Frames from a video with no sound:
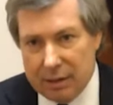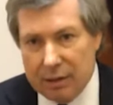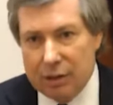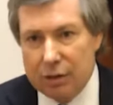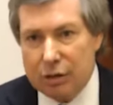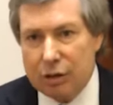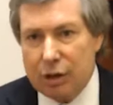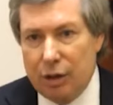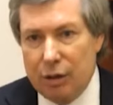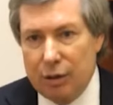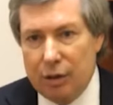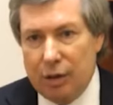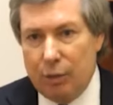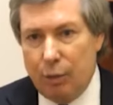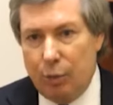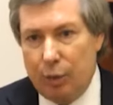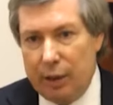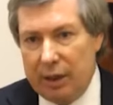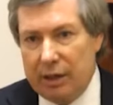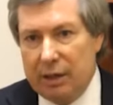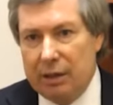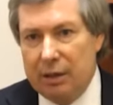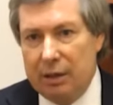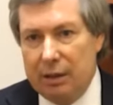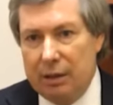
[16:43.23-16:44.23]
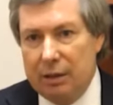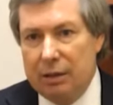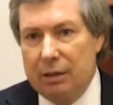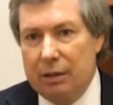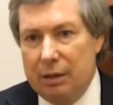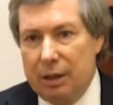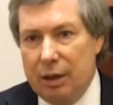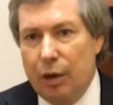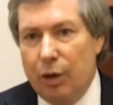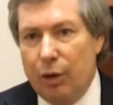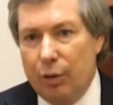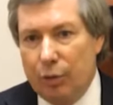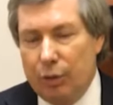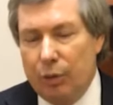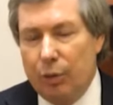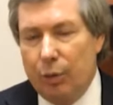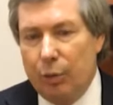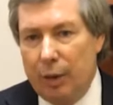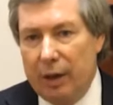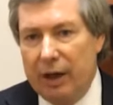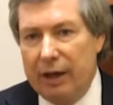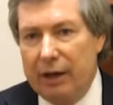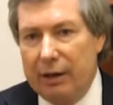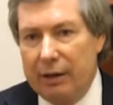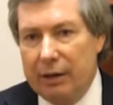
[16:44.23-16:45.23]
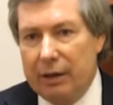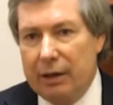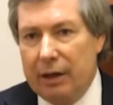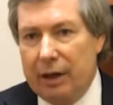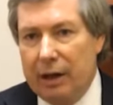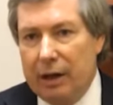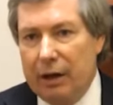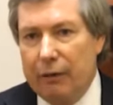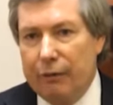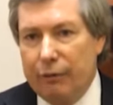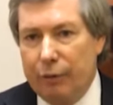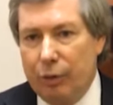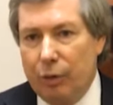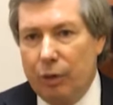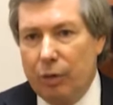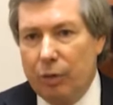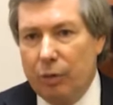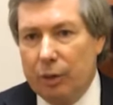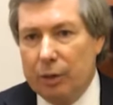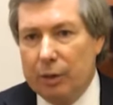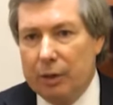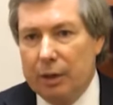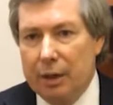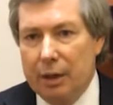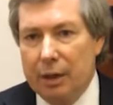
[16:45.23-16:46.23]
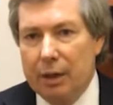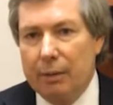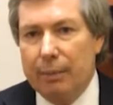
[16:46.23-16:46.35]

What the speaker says: so that we can know the way forward.